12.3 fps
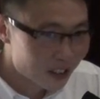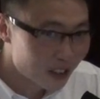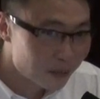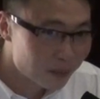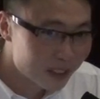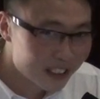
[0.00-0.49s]
I
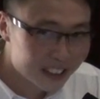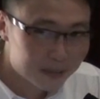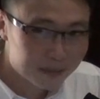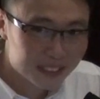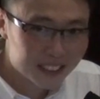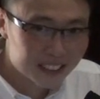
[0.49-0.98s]
tried putting
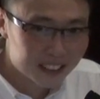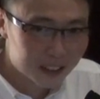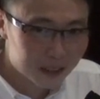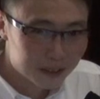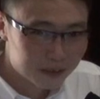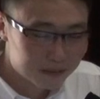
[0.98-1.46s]
them
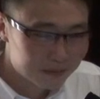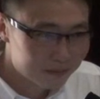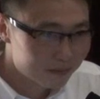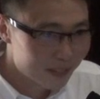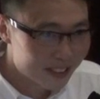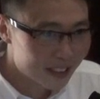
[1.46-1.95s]

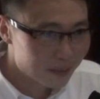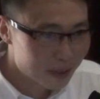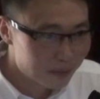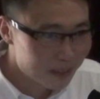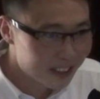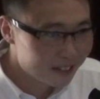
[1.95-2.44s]
beside
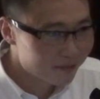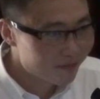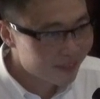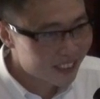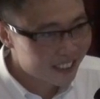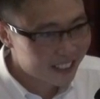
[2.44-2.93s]
my bed.
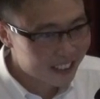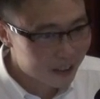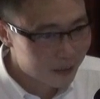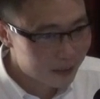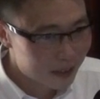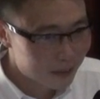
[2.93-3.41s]

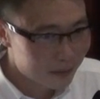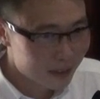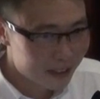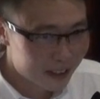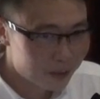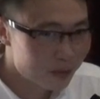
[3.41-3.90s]

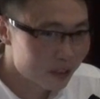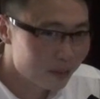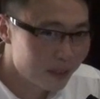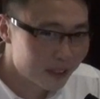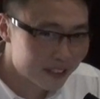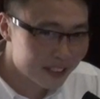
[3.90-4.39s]
It just
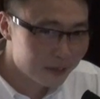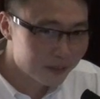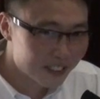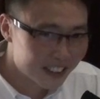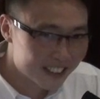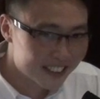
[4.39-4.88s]
puts me to sleep
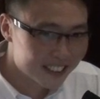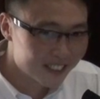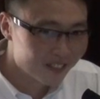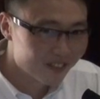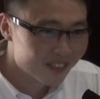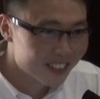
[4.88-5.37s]

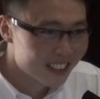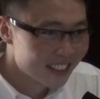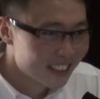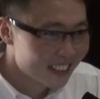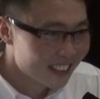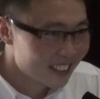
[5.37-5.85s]
faster.
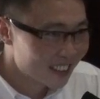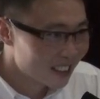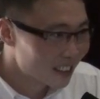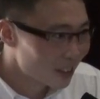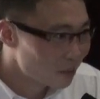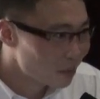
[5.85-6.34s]

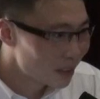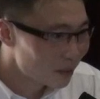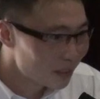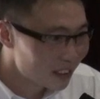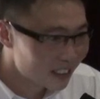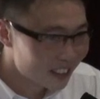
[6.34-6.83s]
I put
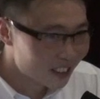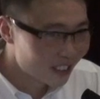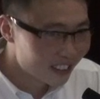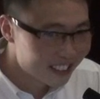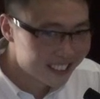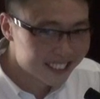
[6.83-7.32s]
them in the
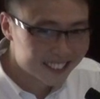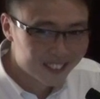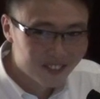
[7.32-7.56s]
toilet.